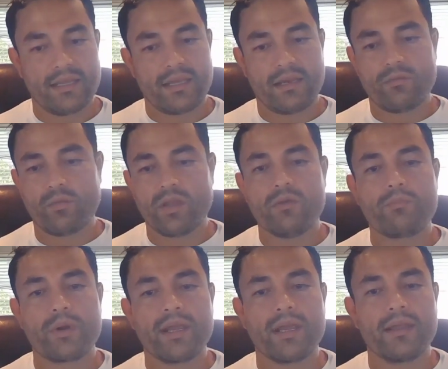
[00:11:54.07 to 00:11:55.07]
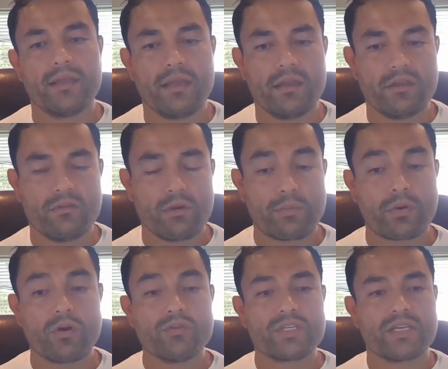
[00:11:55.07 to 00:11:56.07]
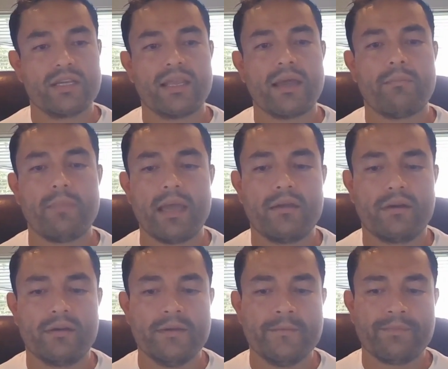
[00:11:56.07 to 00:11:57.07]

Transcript: And then when you bring it and then you approach it in that manner,